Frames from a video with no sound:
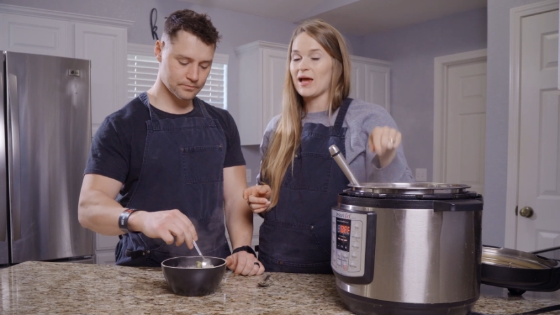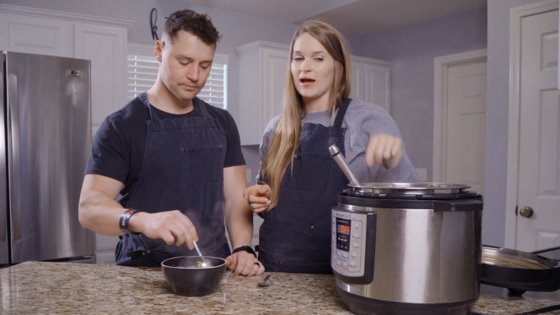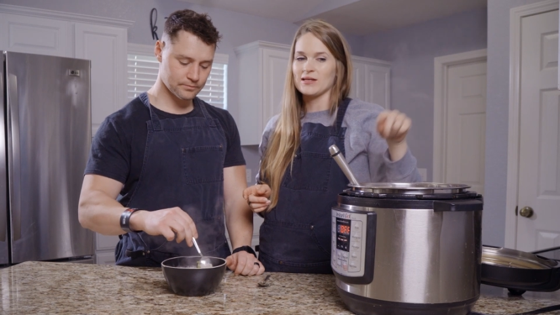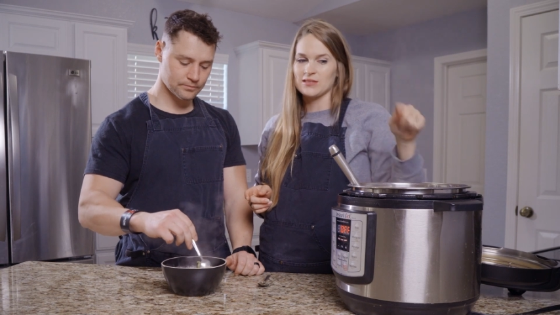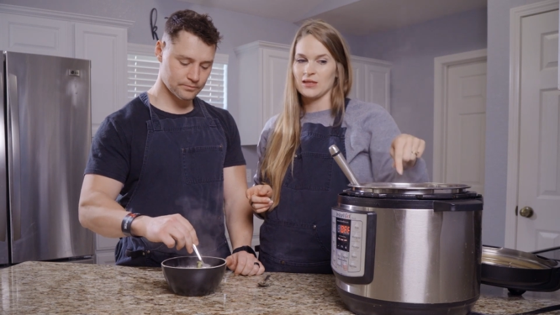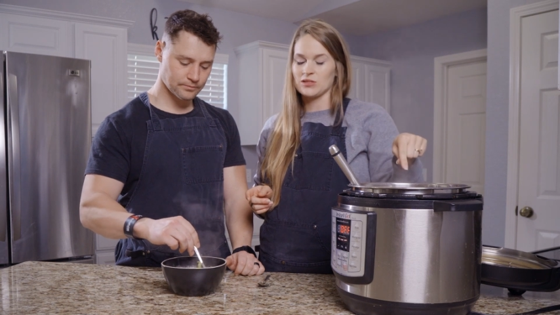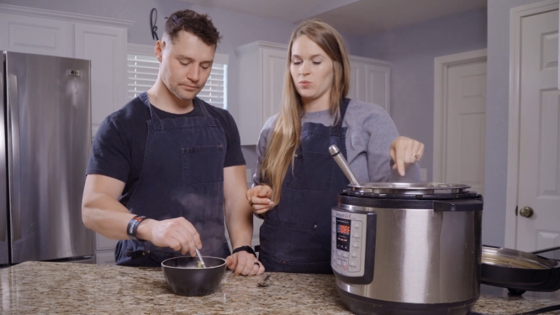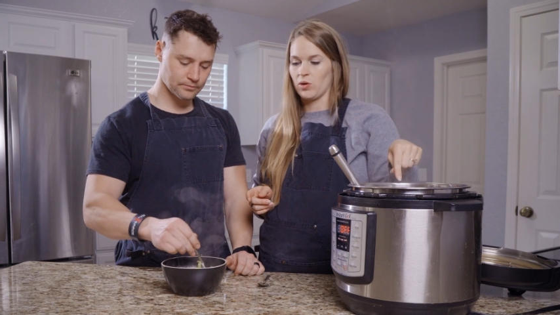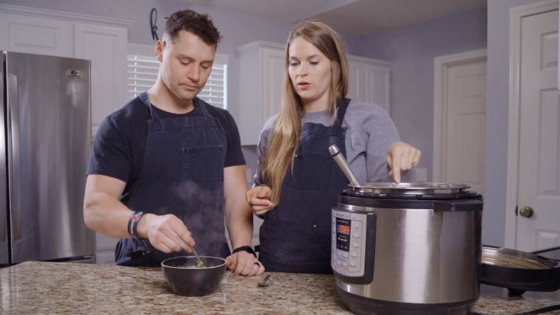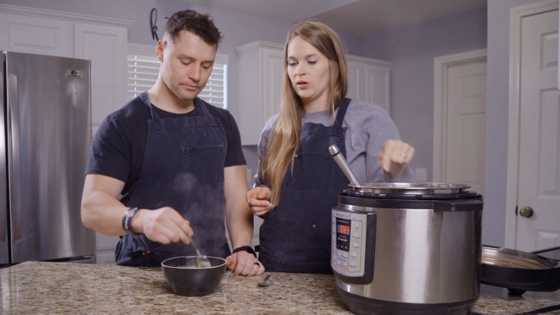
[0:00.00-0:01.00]
Speaker 1: as this
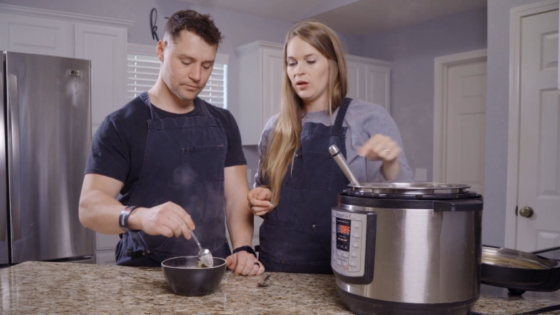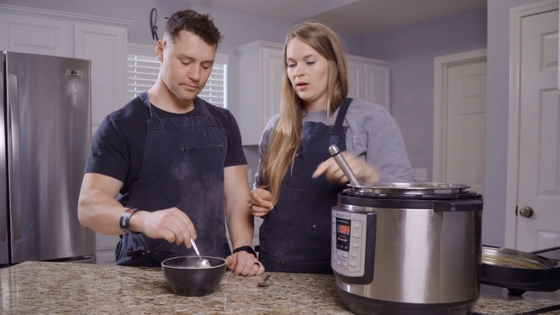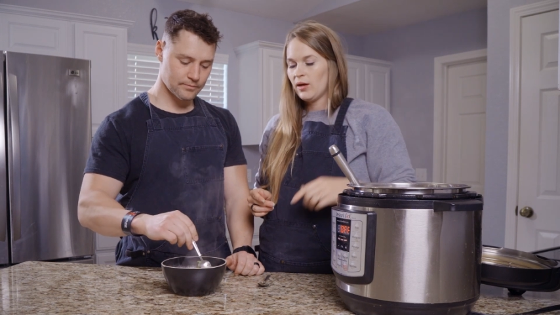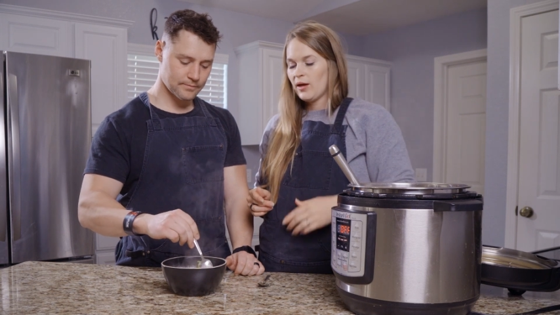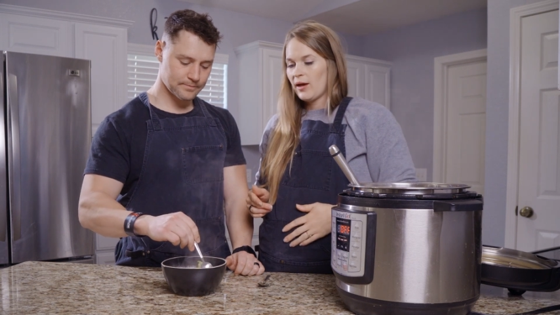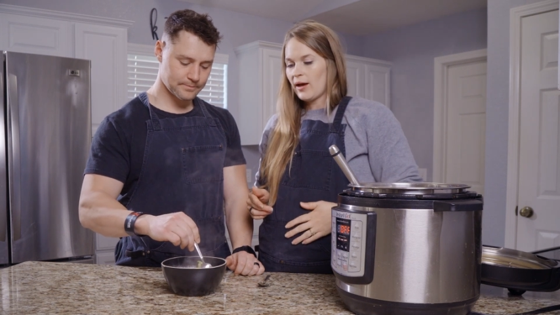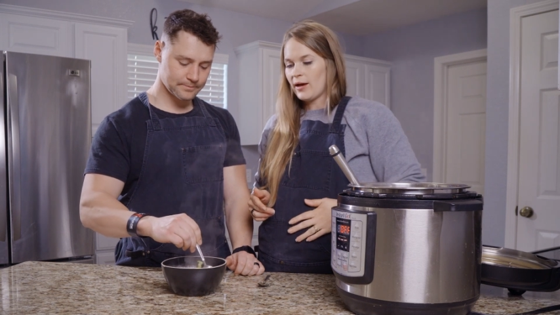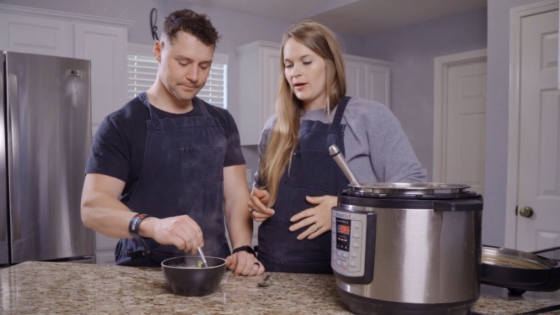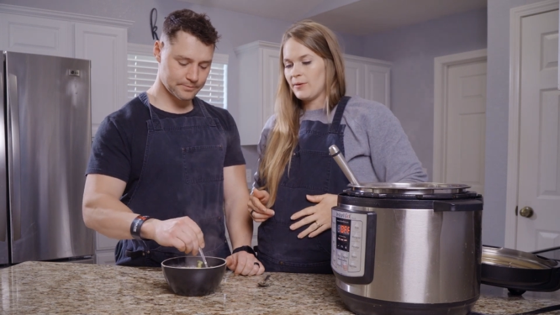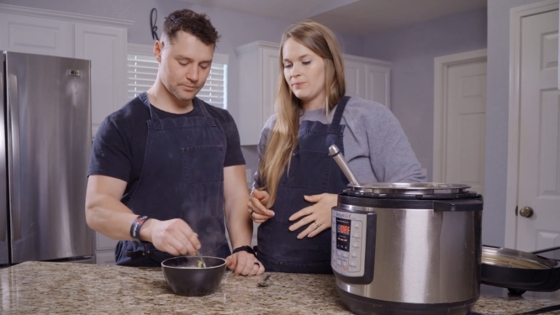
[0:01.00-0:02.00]
one,
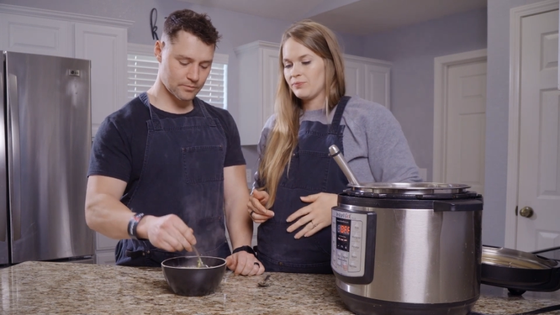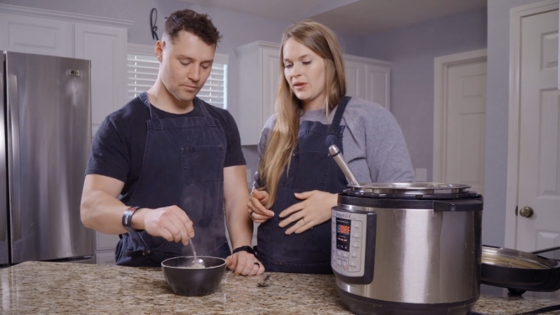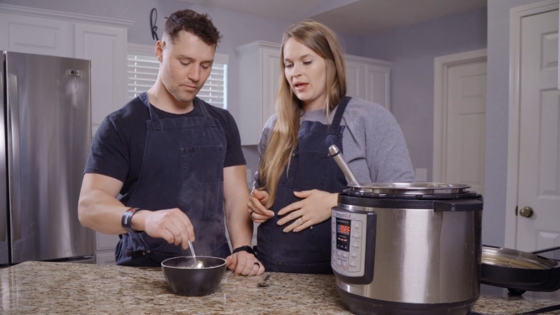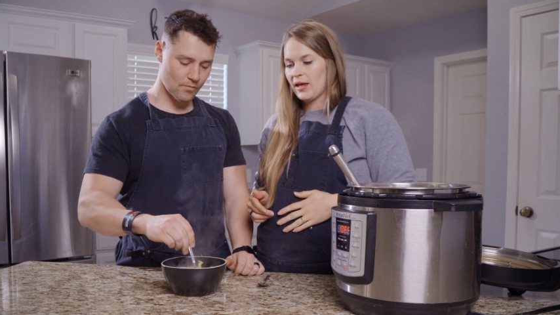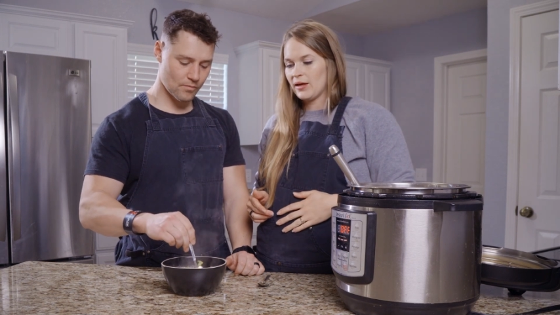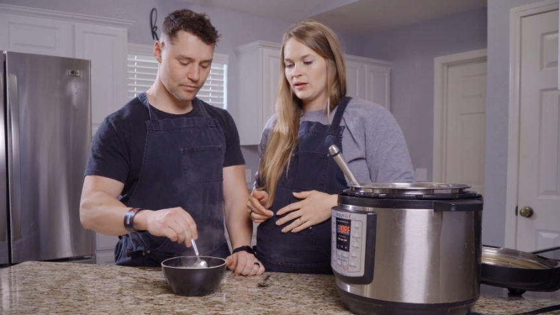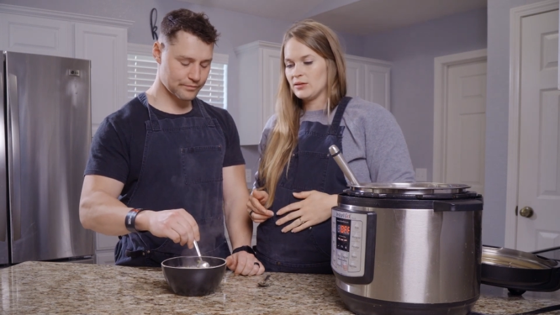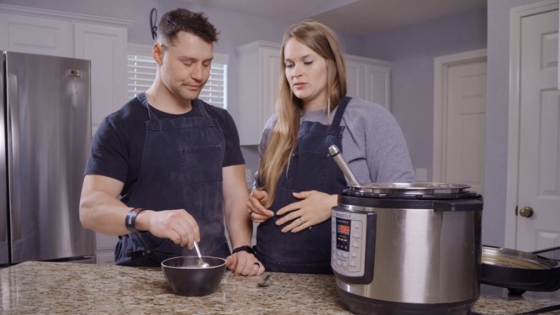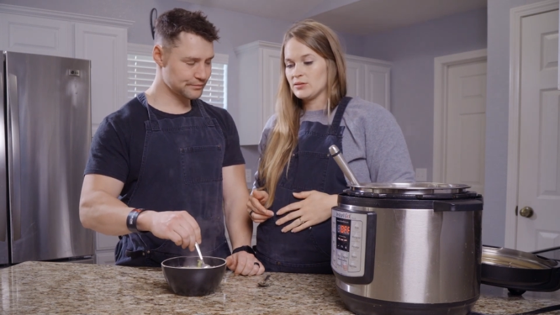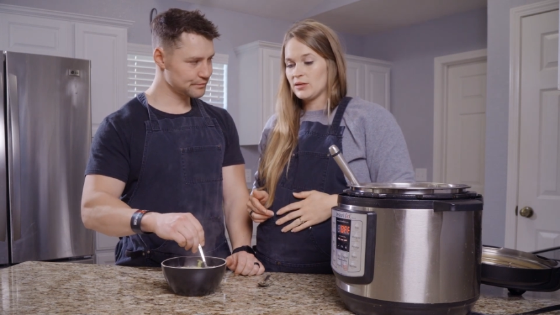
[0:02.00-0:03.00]
and
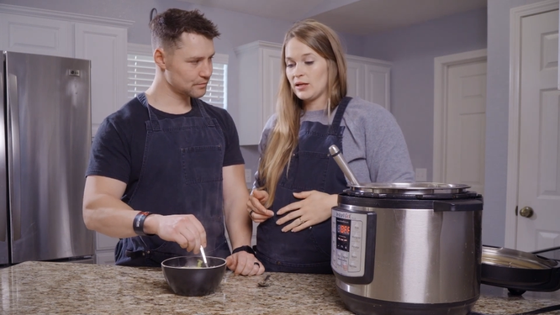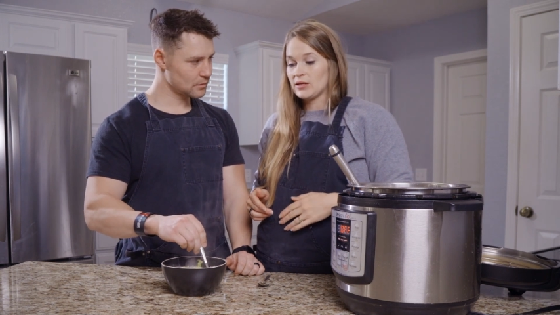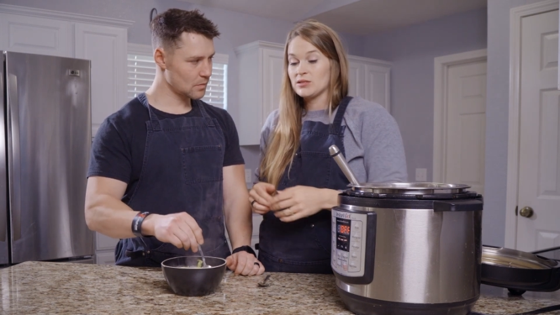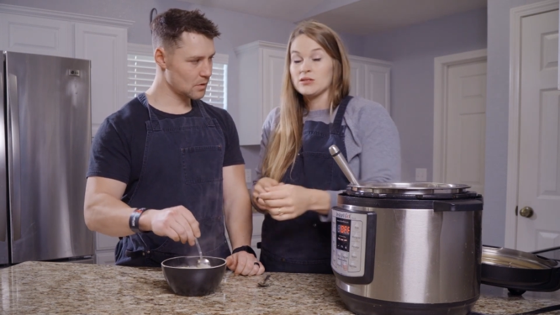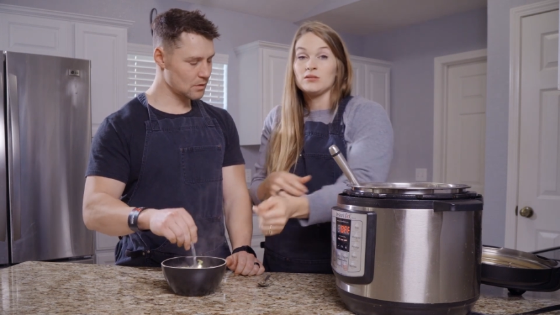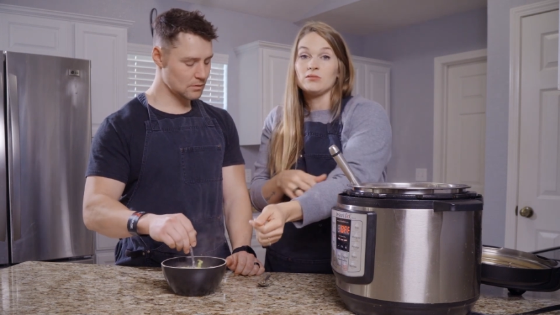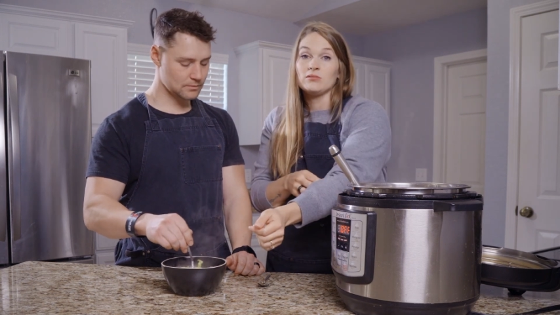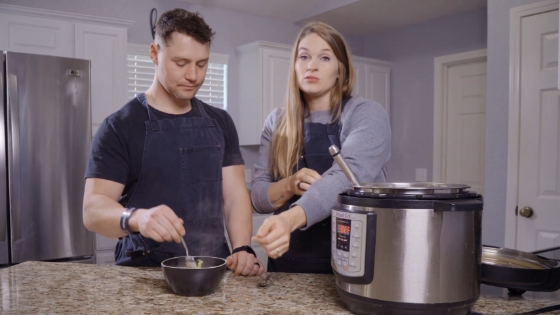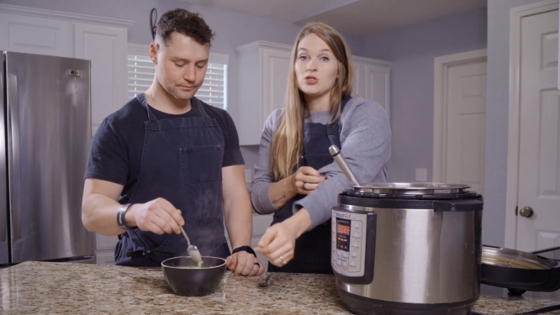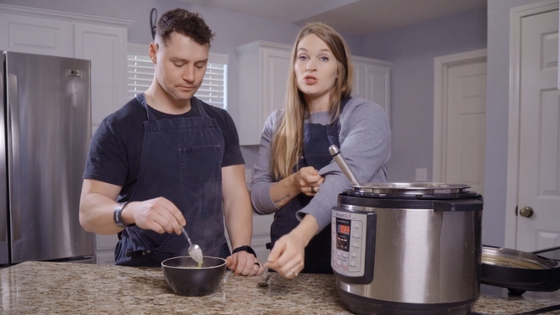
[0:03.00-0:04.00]
it's
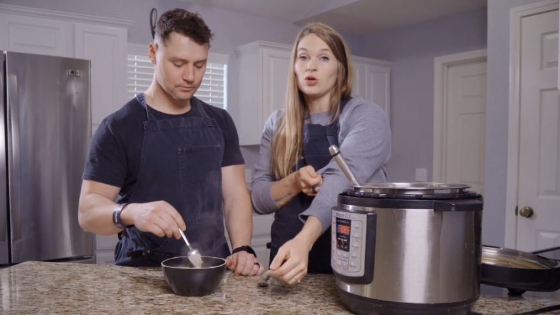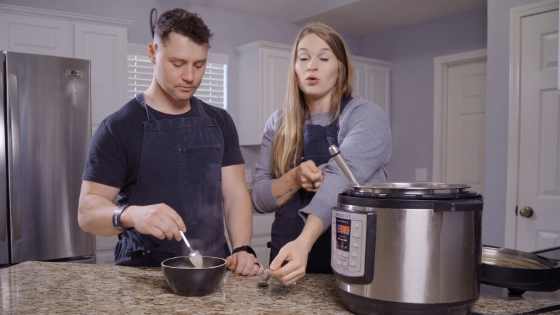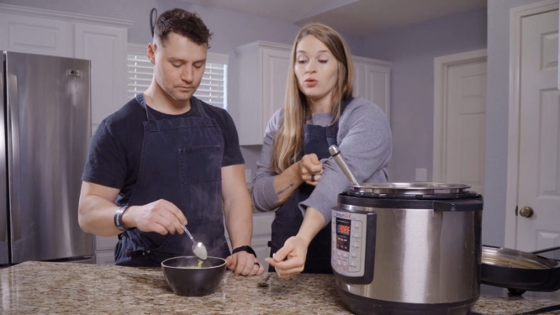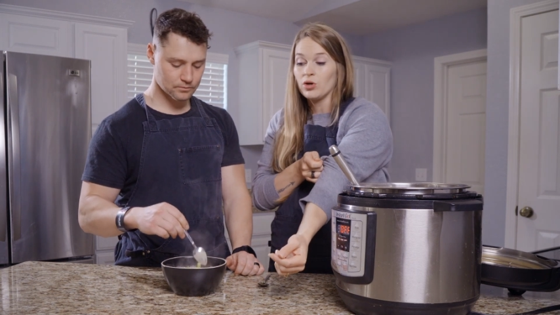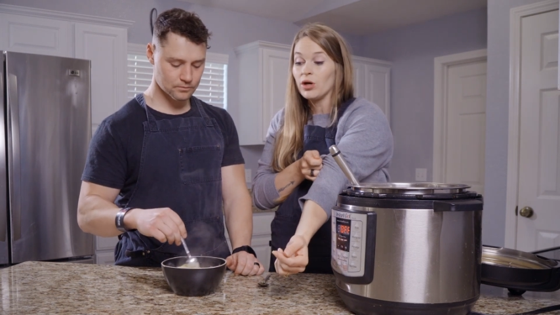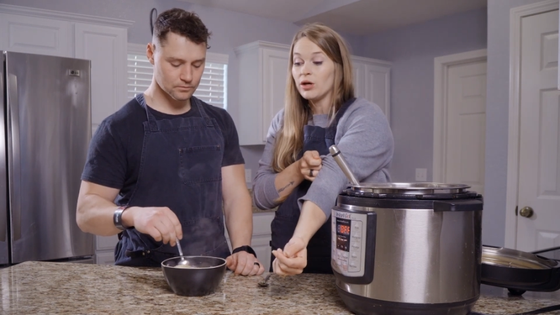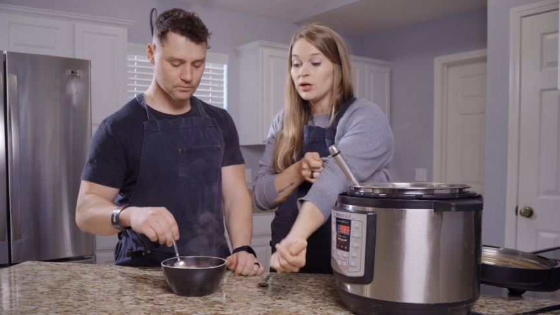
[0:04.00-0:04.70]
so good,